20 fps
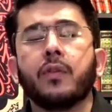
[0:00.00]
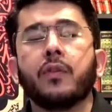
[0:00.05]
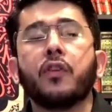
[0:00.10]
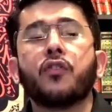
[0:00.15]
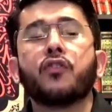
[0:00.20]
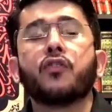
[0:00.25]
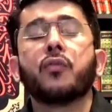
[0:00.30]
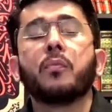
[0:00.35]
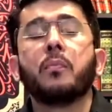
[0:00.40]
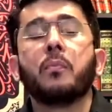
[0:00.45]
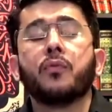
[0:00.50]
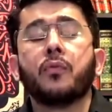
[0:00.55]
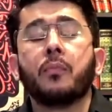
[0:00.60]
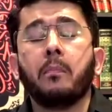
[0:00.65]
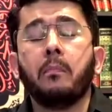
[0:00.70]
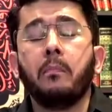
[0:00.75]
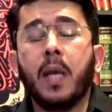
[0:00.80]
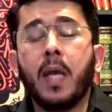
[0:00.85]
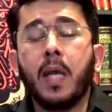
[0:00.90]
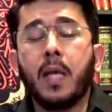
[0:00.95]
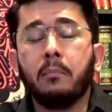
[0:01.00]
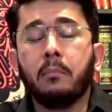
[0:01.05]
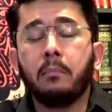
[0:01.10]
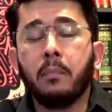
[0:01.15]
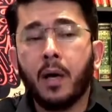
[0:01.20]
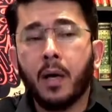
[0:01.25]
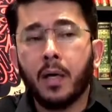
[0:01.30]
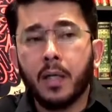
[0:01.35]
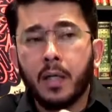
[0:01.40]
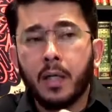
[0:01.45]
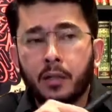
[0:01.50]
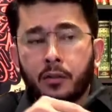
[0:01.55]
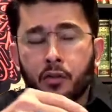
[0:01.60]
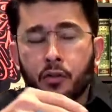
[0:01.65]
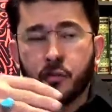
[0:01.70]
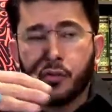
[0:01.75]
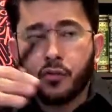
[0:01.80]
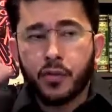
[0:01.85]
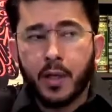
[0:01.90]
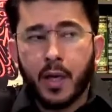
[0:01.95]
the main body, the
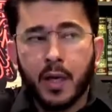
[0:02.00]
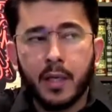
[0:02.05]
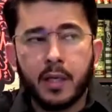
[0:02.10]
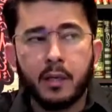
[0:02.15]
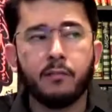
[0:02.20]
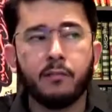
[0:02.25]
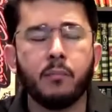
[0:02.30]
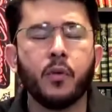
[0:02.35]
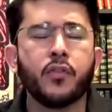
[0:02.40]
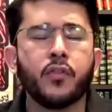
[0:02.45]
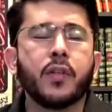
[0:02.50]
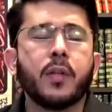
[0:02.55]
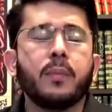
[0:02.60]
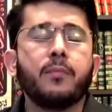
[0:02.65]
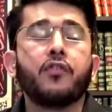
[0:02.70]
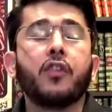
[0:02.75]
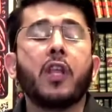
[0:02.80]
society of Muslims,